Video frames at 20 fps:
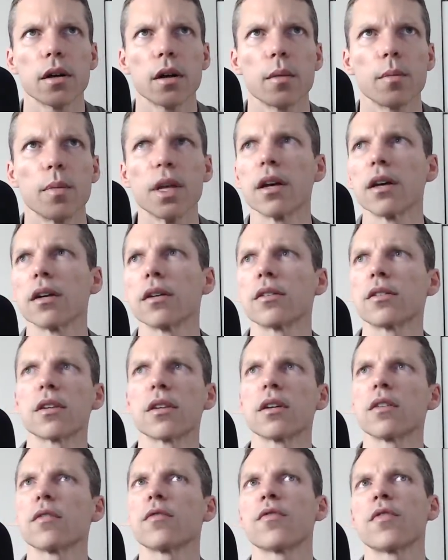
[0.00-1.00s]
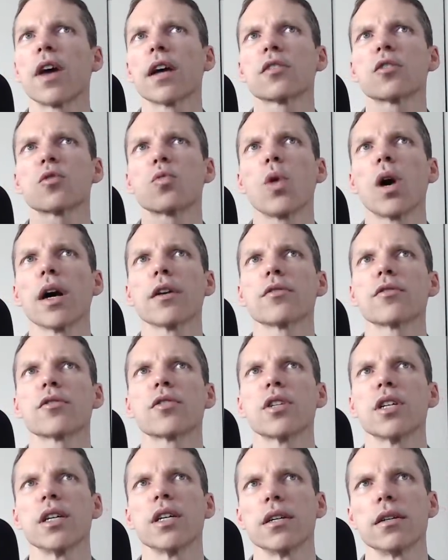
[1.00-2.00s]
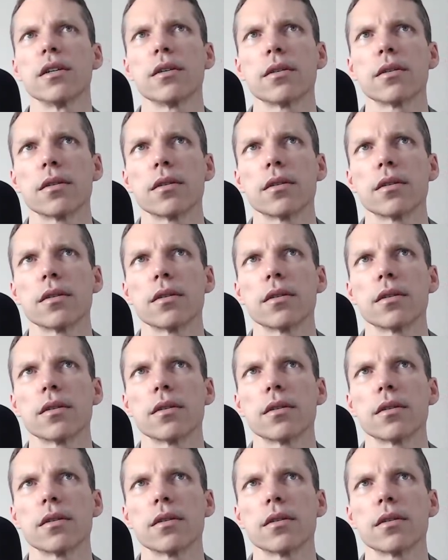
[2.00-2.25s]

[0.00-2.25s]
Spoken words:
because of X, Y, or Z,